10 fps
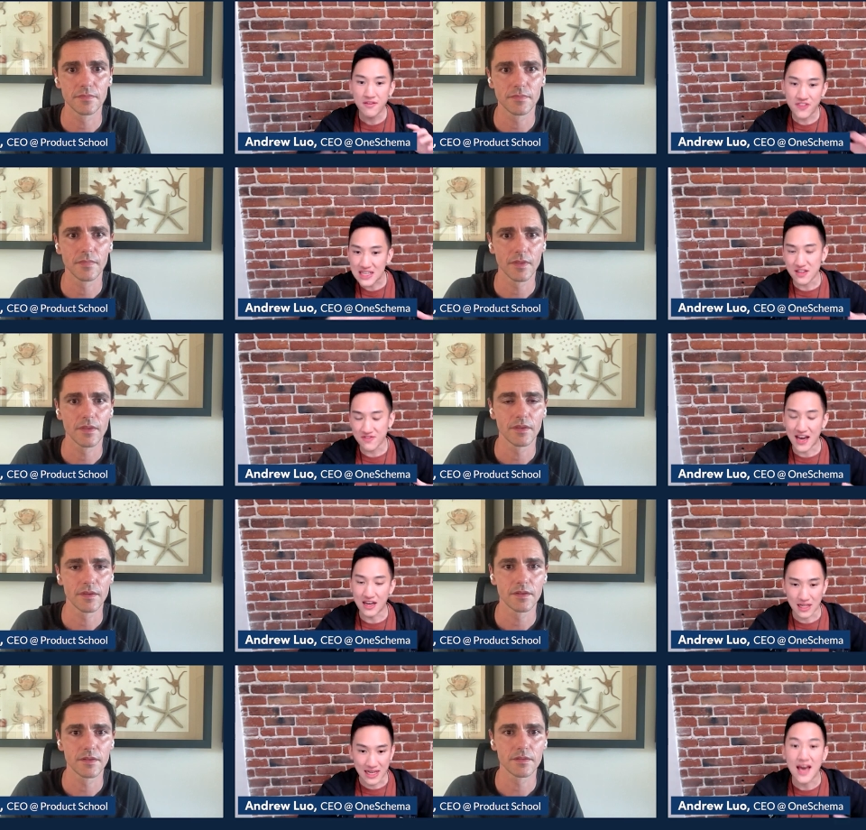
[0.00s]
Speaker 1: fix the
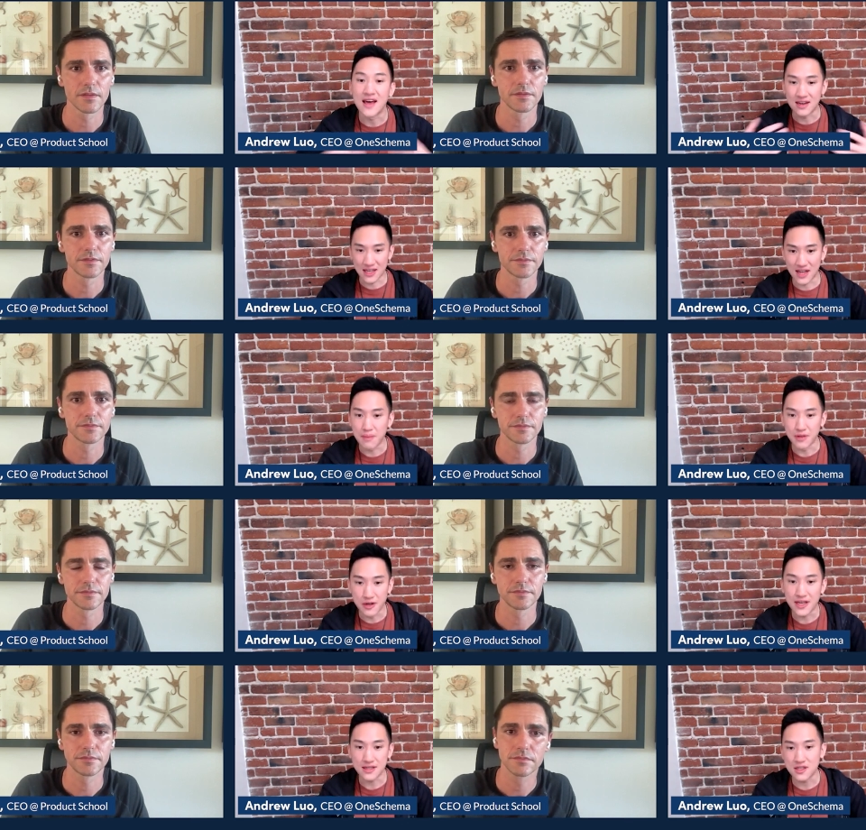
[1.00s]
file again and
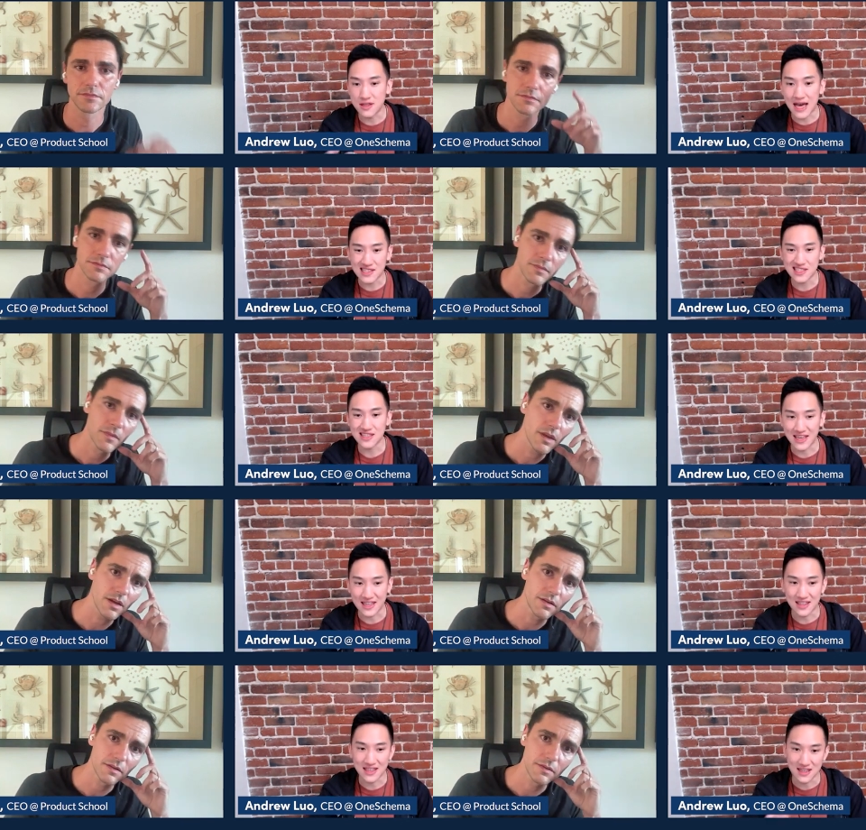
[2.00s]
so that's
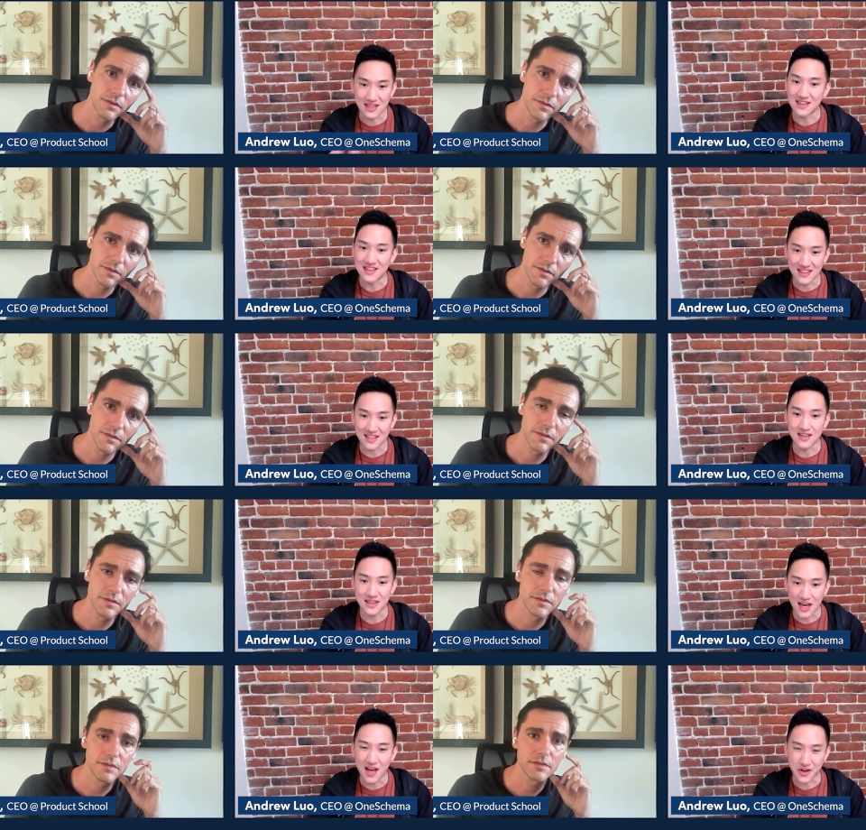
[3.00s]
like the the
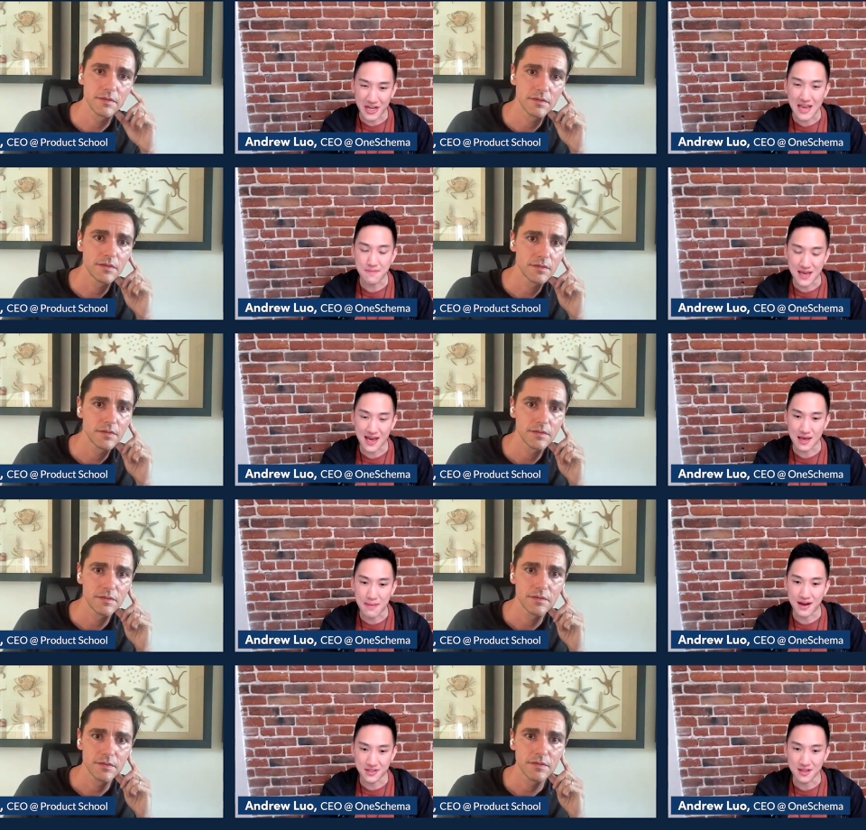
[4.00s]
other KPI that
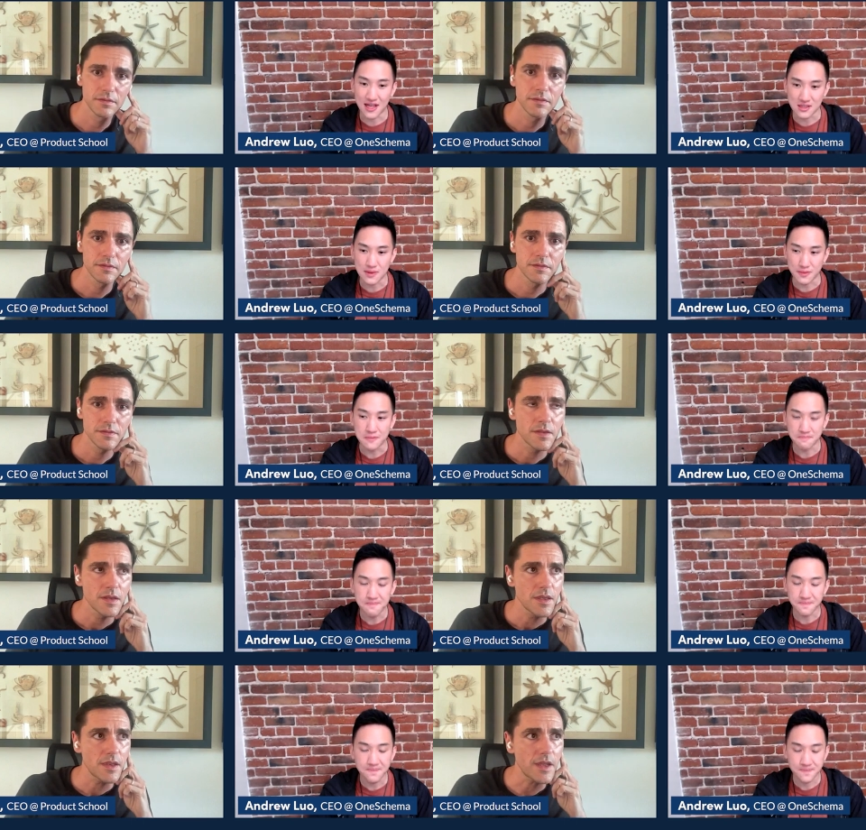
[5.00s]
matters a lot.
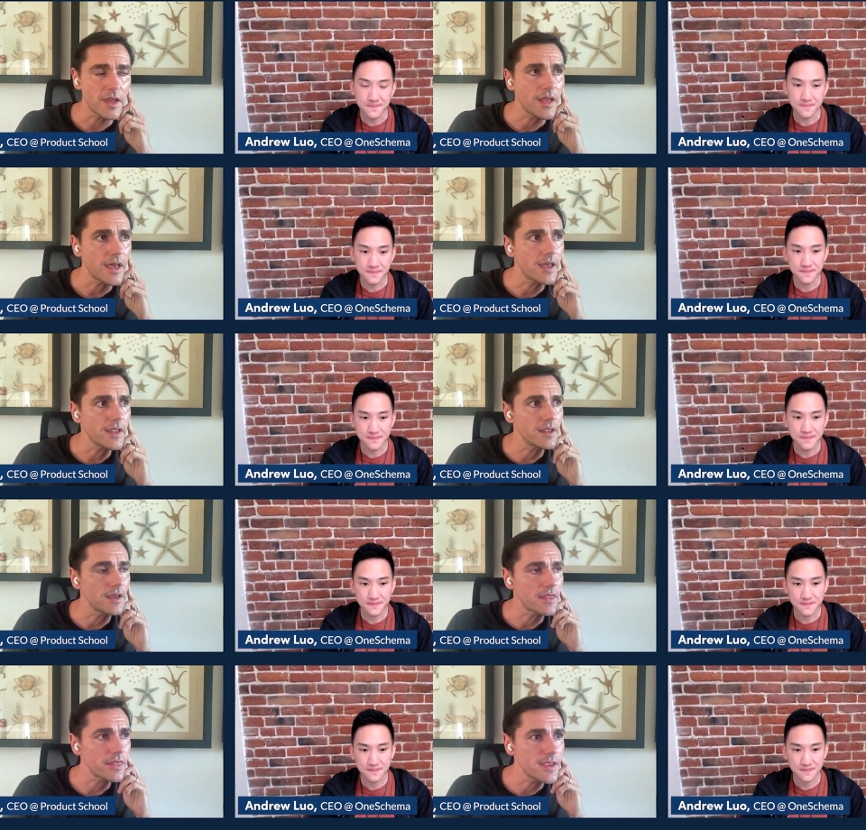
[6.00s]
Speaker 2: Yeah, and
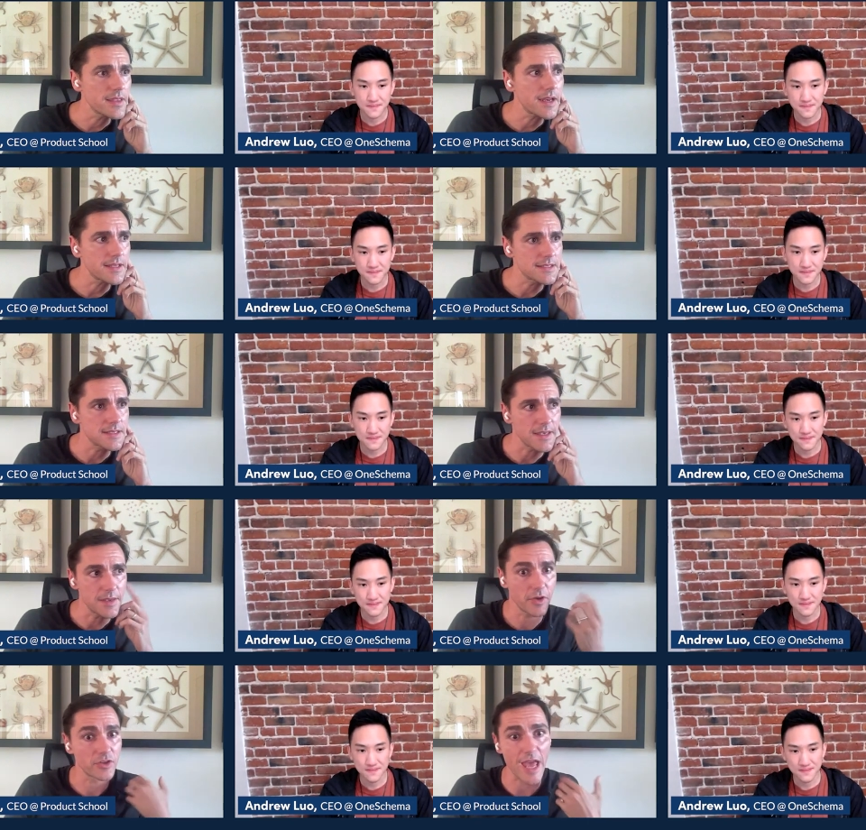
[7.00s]
I, I think that is
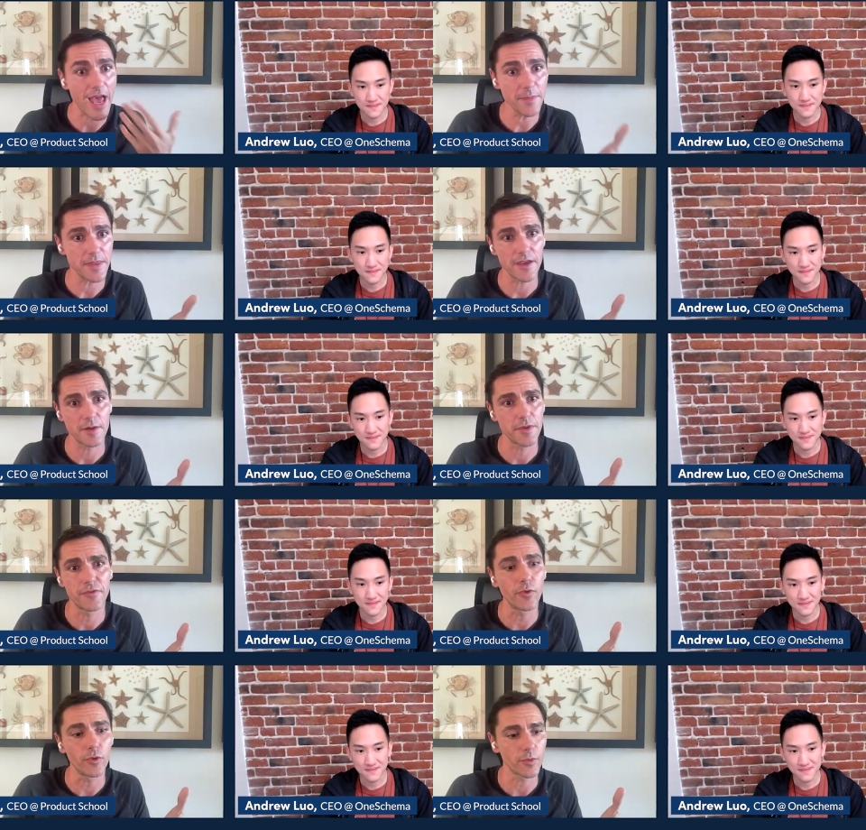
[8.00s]
key because I've been there
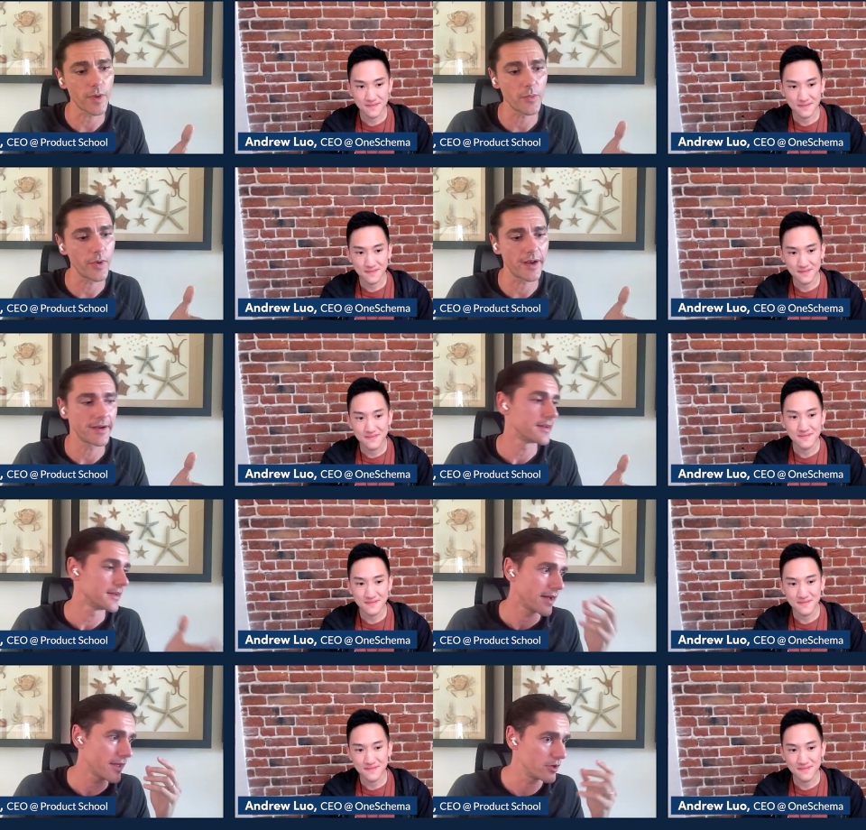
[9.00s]
before, right? Where
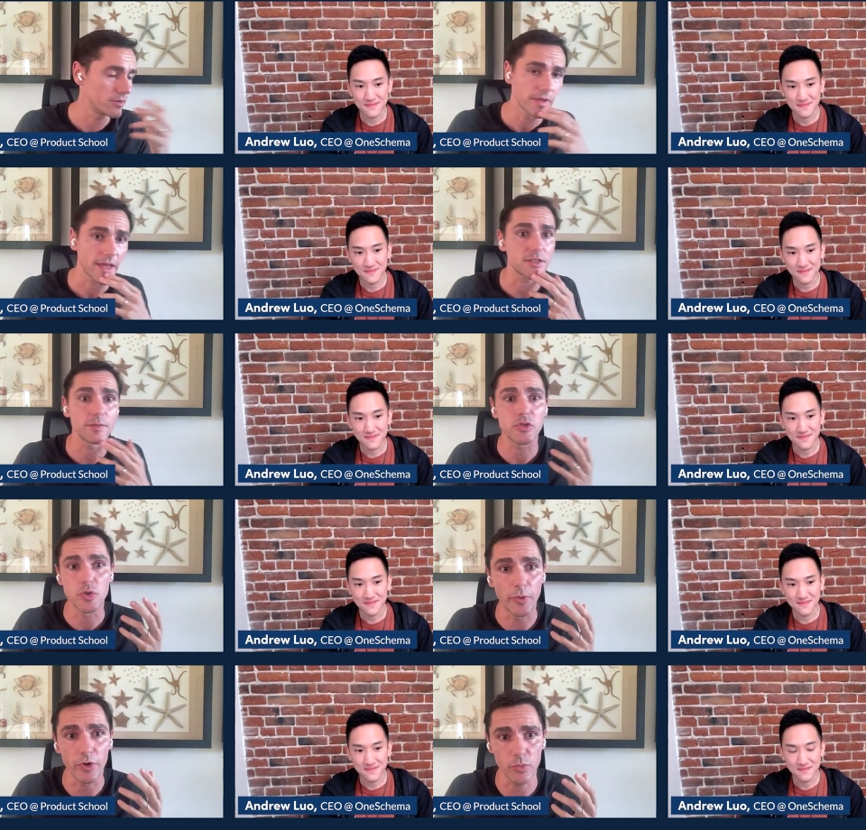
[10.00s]
I don't know, customer
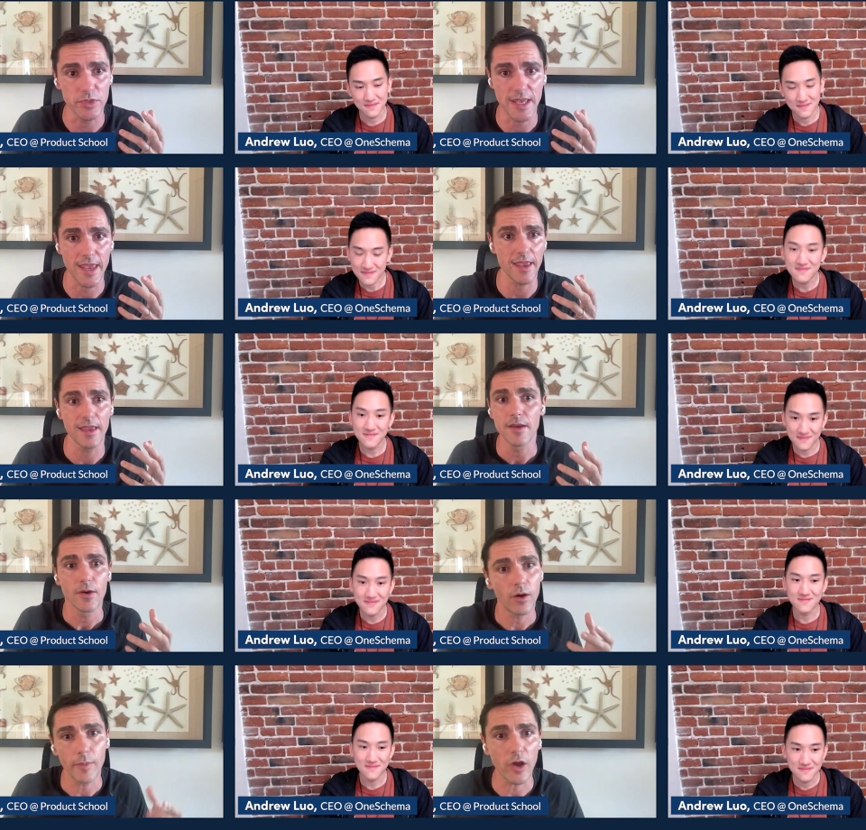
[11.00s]
support would say, Oh